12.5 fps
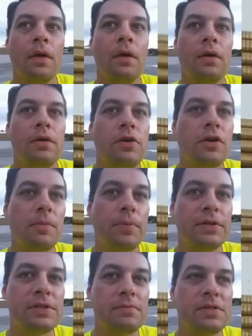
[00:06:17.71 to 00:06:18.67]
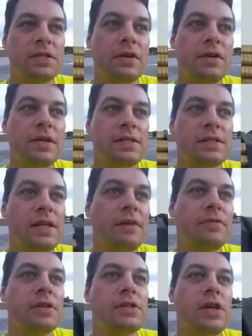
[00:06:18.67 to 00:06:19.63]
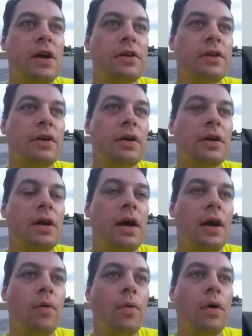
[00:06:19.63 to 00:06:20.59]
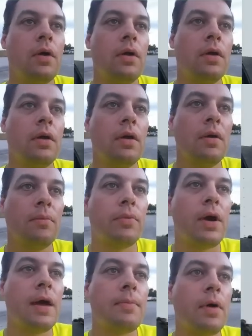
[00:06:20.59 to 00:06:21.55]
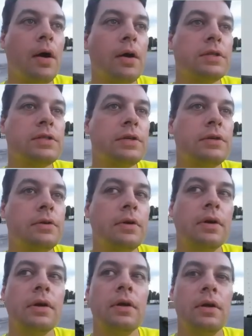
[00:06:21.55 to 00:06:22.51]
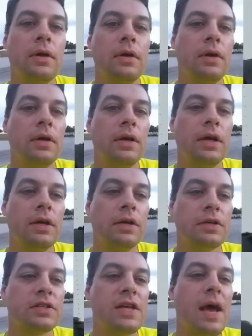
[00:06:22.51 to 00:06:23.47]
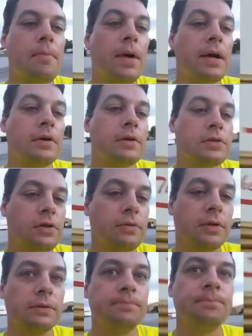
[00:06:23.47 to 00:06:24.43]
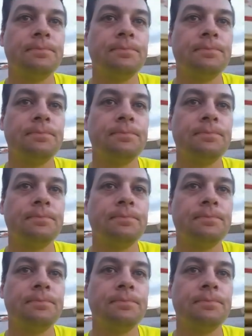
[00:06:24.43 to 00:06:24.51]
you can put some serious leverage on your pry bar to get your snap binders over.